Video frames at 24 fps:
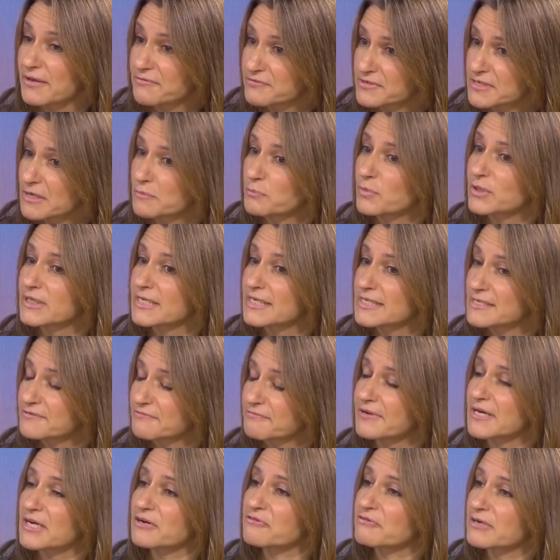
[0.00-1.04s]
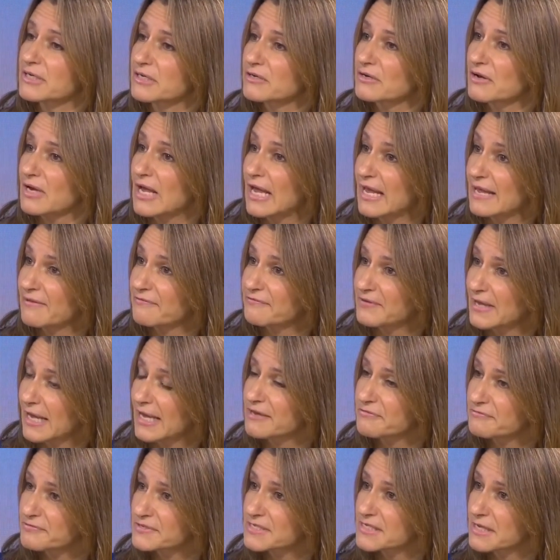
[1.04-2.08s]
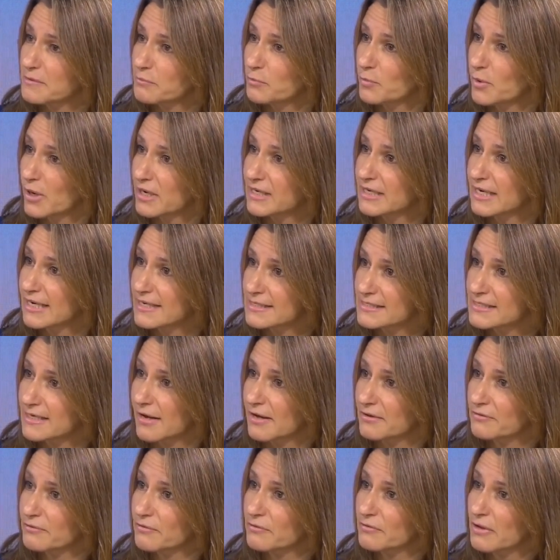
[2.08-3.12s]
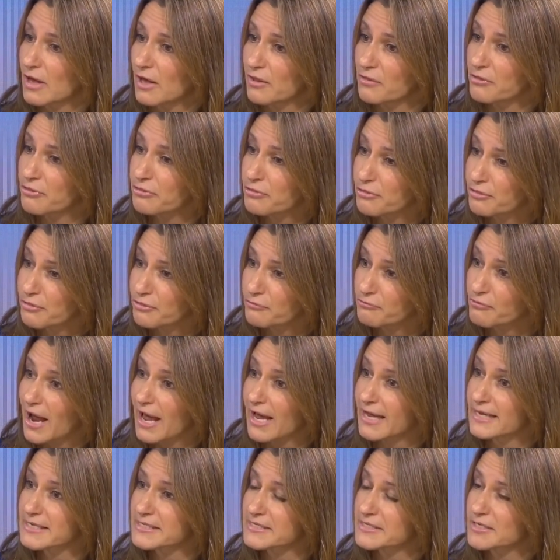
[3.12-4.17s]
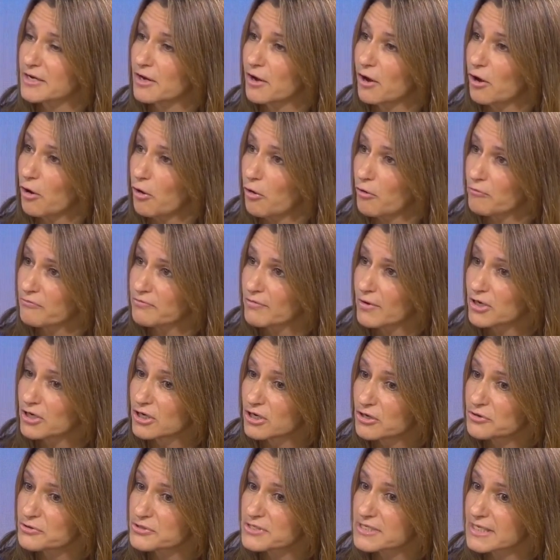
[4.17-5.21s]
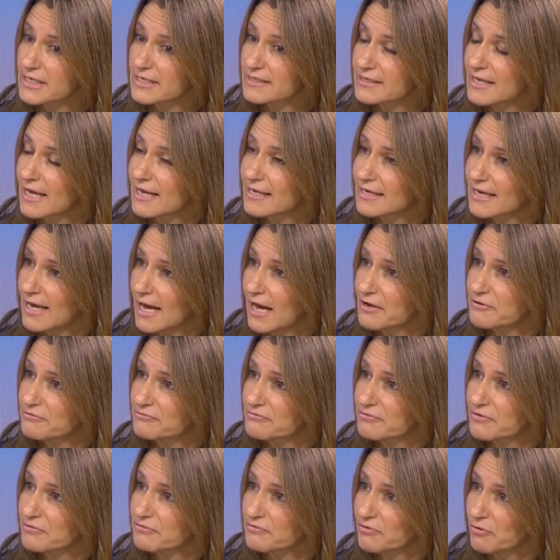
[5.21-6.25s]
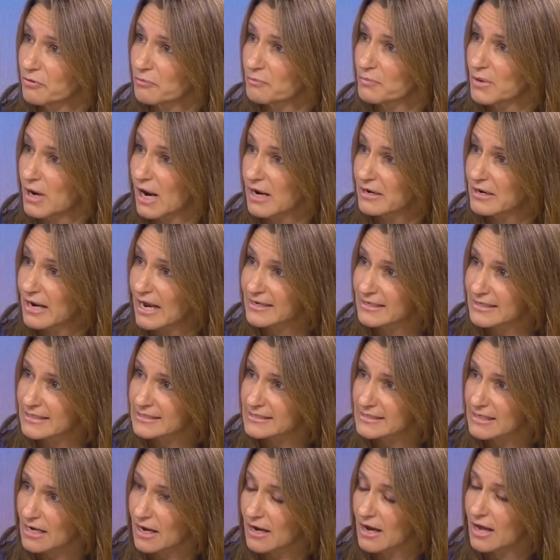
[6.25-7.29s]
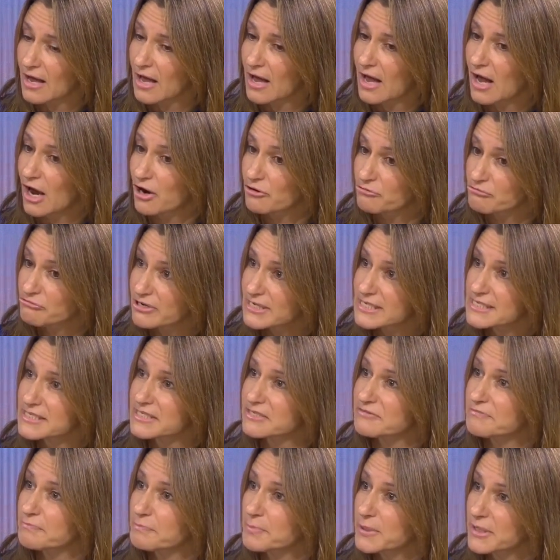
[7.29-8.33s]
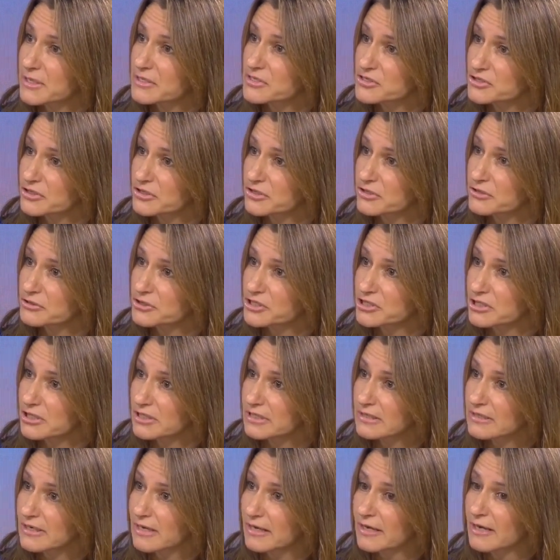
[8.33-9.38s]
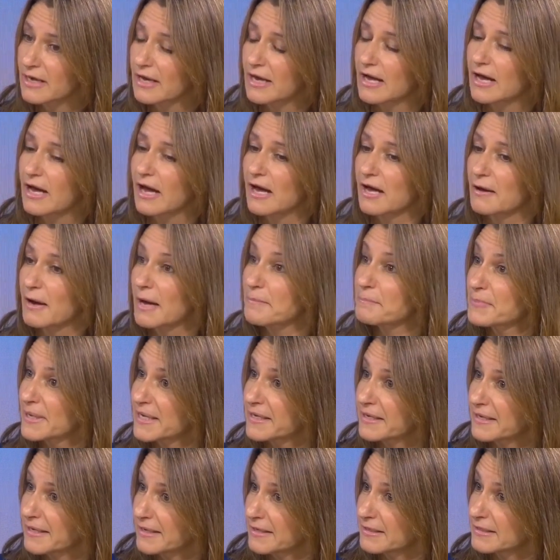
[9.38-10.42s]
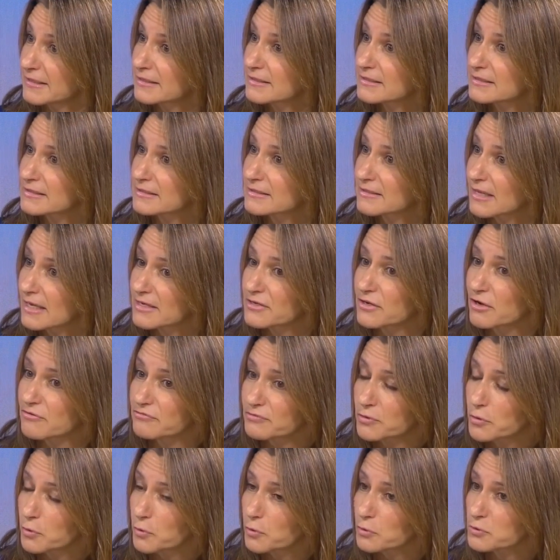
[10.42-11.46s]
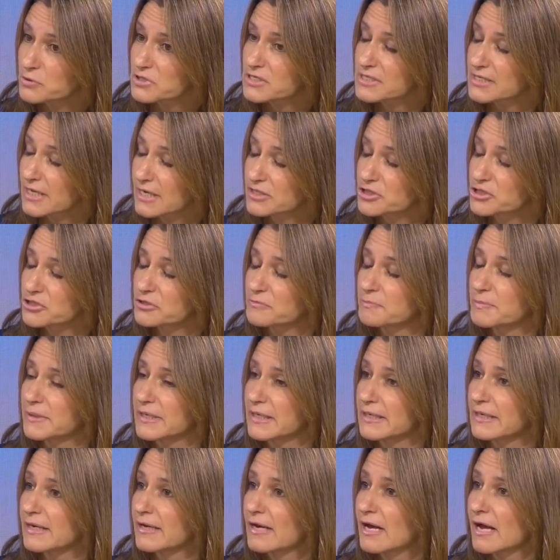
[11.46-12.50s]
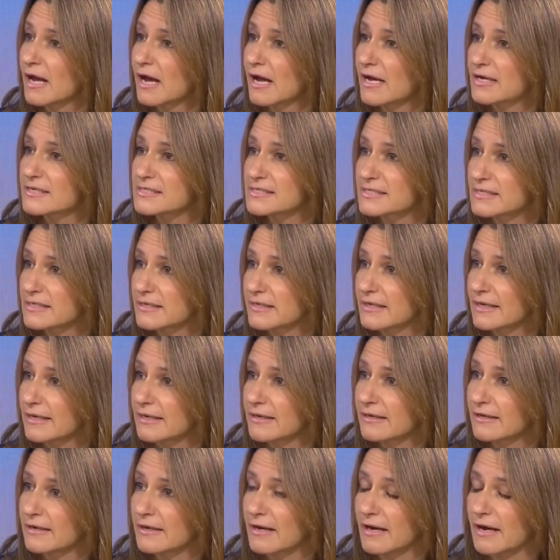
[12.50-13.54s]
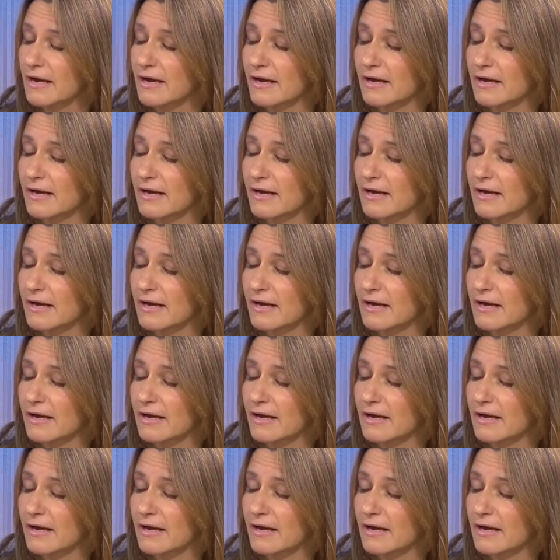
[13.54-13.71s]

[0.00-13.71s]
if someone is fearing, if someone is at a threat of losing their life and is at risk of persecution and being killed, then of course they should be seeking